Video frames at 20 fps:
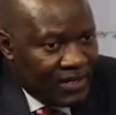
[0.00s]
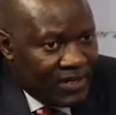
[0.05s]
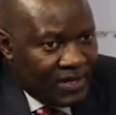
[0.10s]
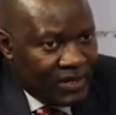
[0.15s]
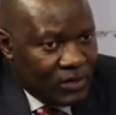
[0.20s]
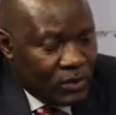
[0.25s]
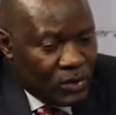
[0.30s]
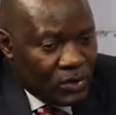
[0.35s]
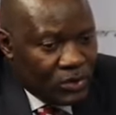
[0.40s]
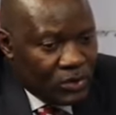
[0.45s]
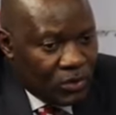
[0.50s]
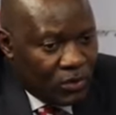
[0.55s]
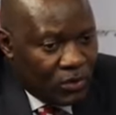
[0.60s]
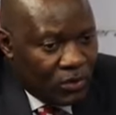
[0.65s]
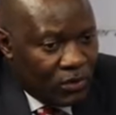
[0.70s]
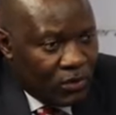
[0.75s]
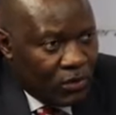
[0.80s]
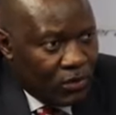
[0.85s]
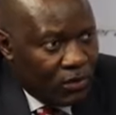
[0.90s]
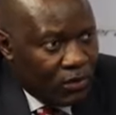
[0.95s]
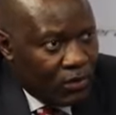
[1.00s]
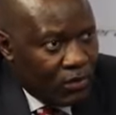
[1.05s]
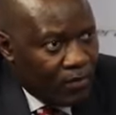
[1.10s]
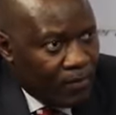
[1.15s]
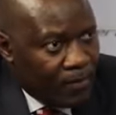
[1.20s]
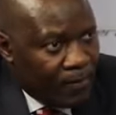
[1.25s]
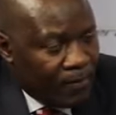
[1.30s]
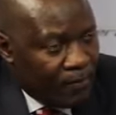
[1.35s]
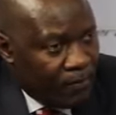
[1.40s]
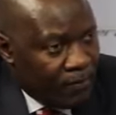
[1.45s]
and also
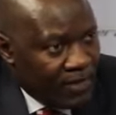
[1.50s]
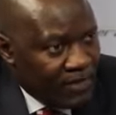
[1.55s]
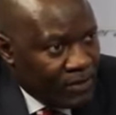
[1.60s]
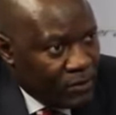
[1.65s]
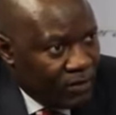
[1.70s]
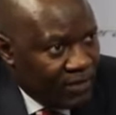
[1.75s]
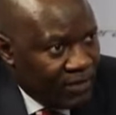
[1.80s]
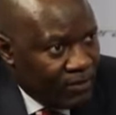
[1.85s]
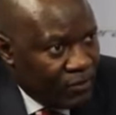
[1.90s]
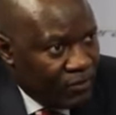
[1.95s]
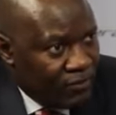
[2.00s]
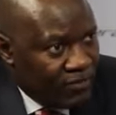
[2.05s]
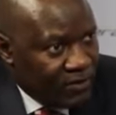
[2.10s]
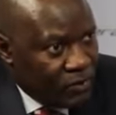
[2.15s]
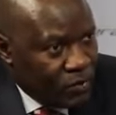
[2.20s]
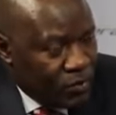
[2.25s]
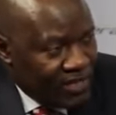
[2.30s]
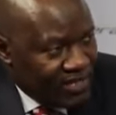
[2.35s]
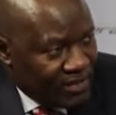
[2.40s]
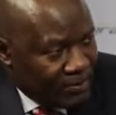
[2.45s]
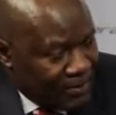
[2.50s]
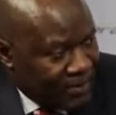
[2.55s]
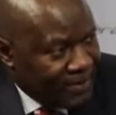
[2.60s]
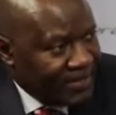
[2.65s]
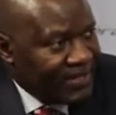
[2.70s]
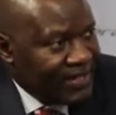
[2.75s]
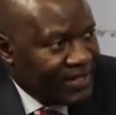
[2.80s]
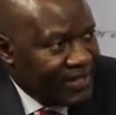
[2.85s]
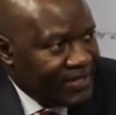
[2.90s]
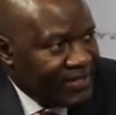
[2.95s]
we are slowly moving towards
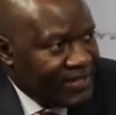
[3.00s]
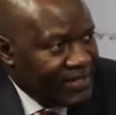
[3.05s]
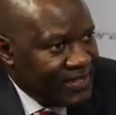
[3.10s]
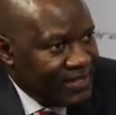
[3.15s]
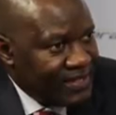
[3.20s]
smart grid.